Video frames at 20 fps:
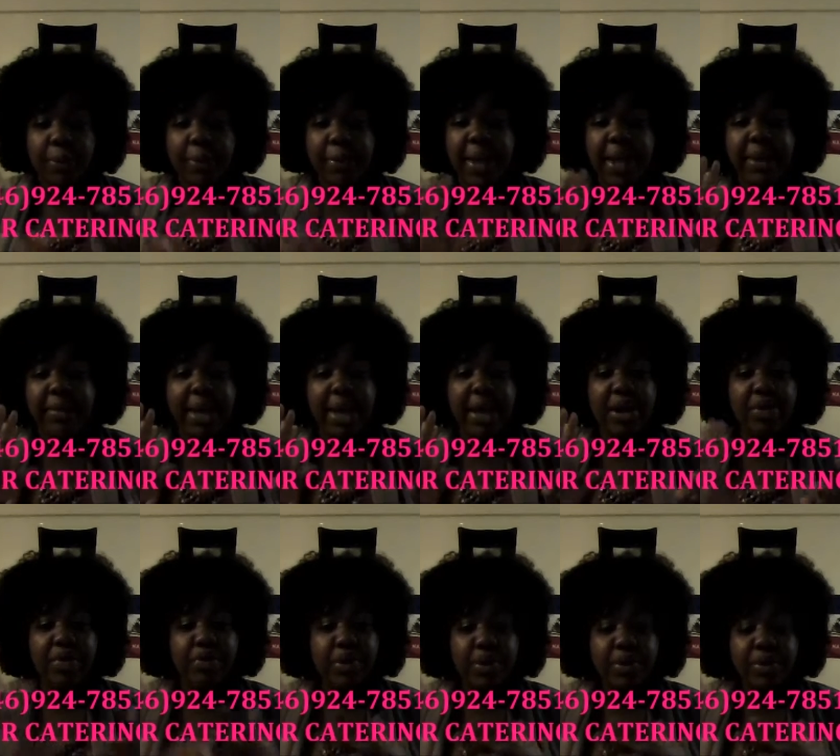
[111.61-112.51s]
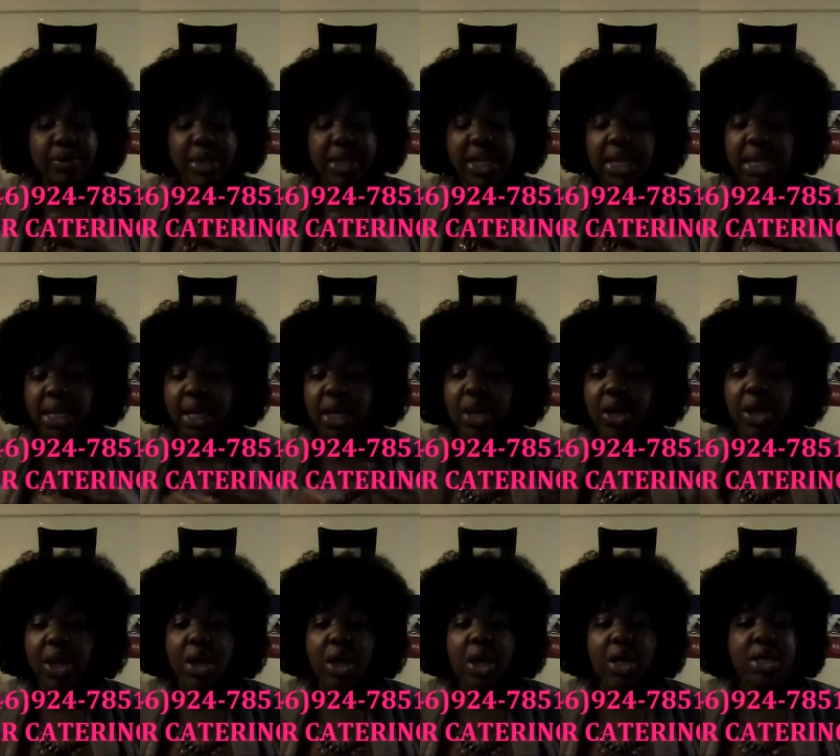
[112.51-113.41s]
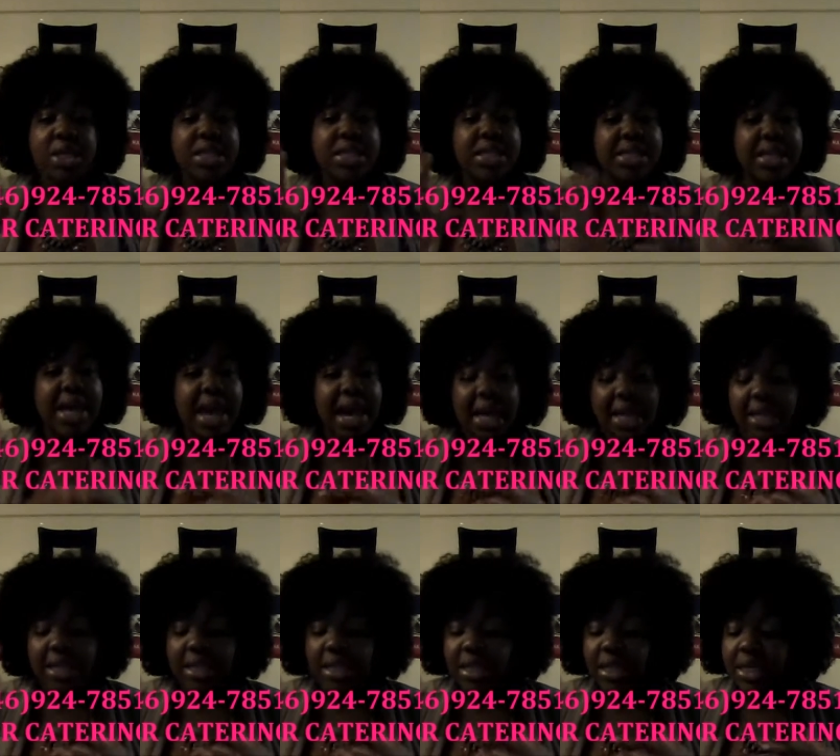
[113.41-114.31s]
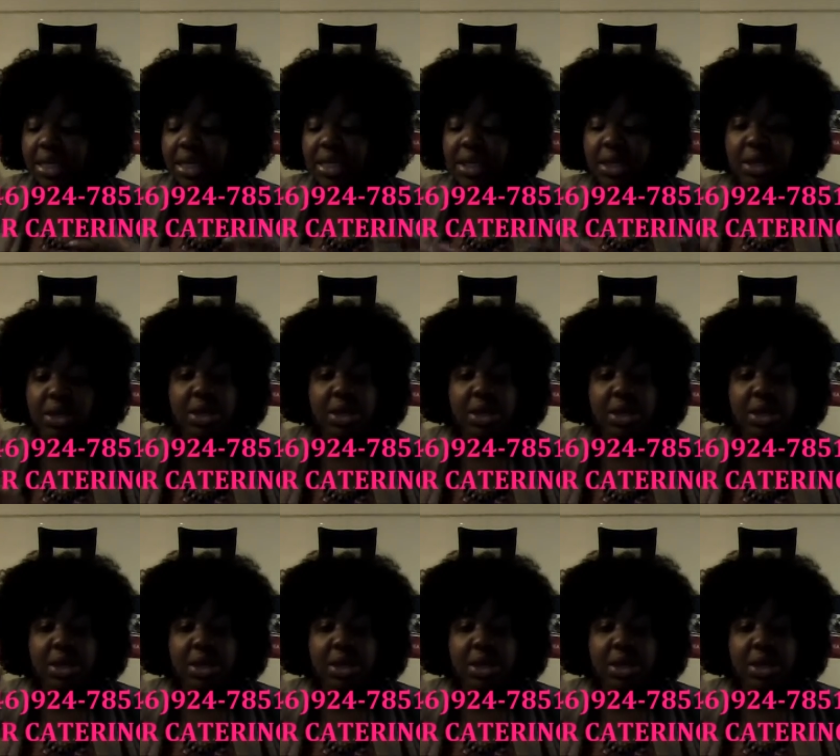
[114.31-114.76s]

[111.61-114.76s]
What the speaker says: baked macaroni, salad,